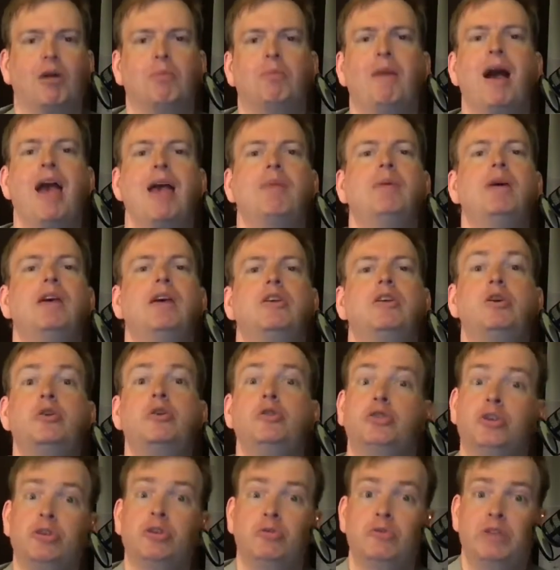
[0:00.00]
Maybe you
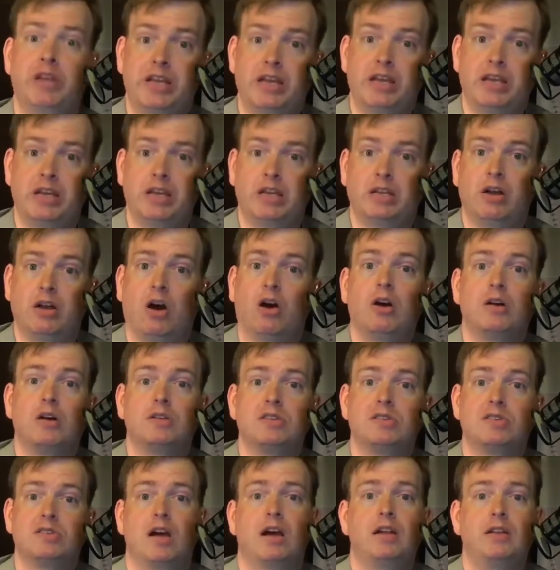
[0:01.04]
tuned in on
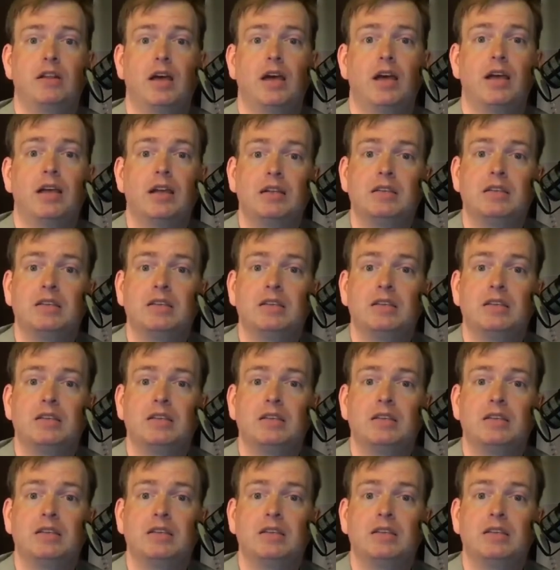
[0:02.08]
Sunday,